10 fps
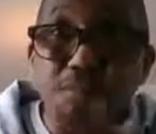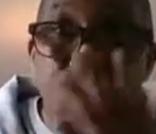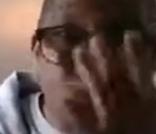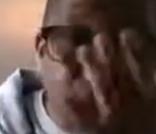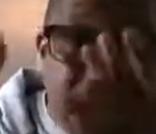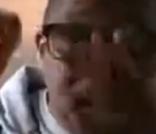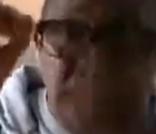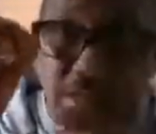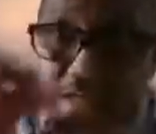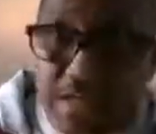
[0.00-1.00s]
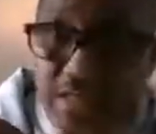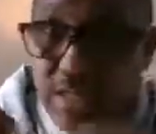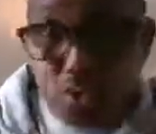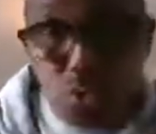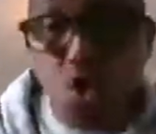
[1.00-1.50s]
Because
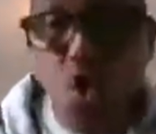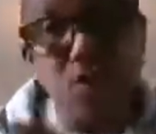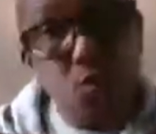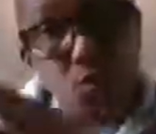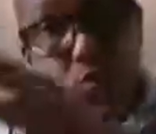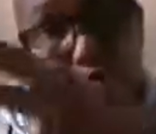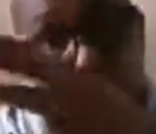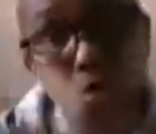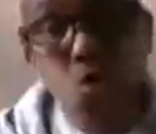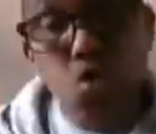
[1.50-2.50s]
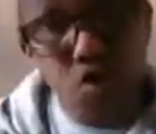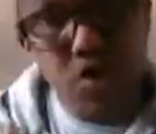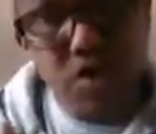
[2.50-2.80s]
they go and use